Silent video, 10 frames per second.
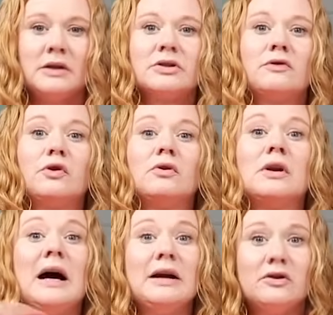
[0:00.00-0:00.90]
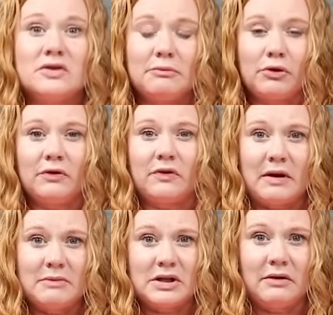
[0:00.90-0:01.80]
So if you're not using
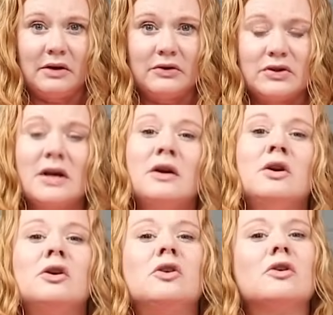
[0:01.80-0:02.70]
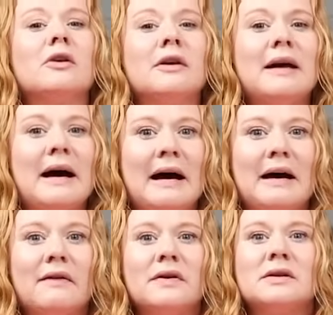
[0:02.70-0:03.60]
Proofgrade materials, you're going to
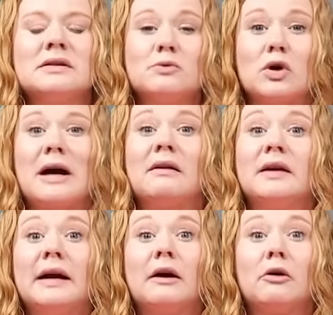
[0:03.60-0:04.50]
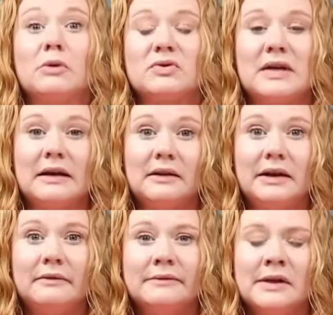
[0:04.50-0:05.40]
have some trial and error most
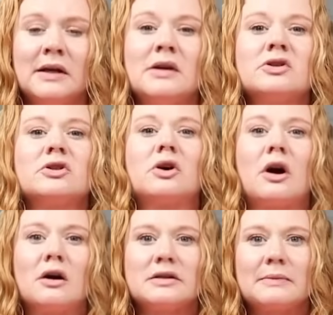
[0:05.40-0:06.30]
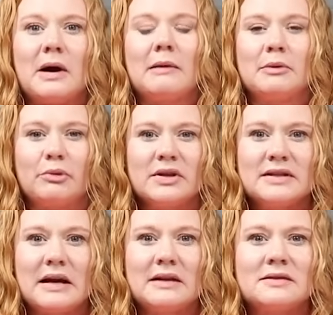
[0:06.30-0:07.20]
likely. So there are some common
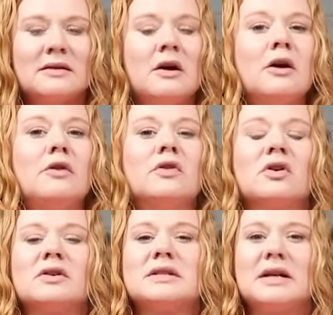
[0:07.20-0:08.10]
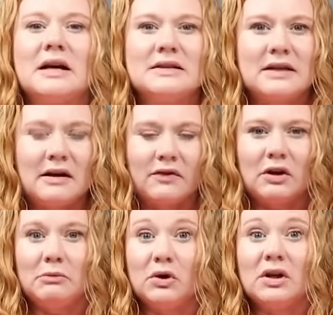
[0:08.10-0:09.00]
presets. There is tons of
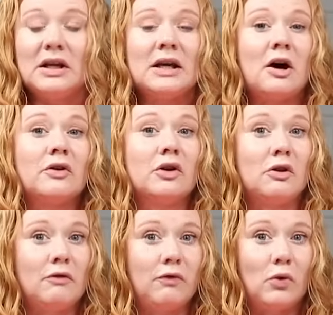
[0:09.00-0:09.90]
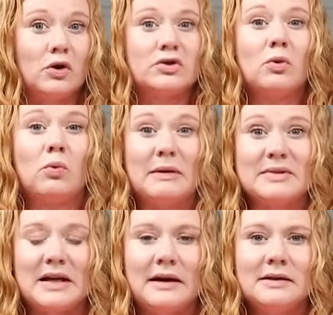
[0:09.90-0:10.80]
community on the Glowforge
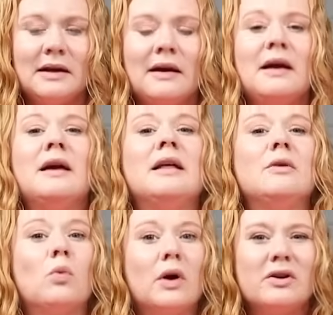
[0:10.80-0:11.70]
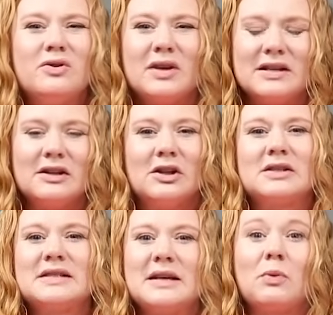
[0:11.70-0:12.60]
website where you
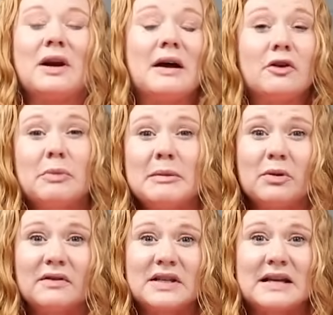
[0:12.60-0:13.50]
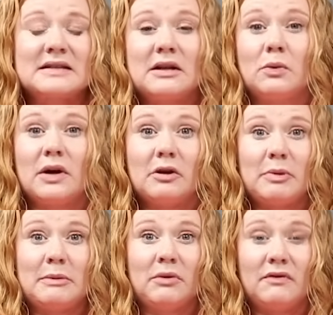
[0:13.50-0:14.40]
can see what other people have tested and what other
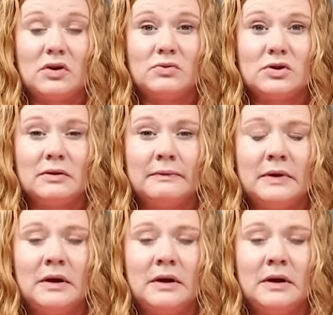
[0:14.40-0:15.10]
people have used.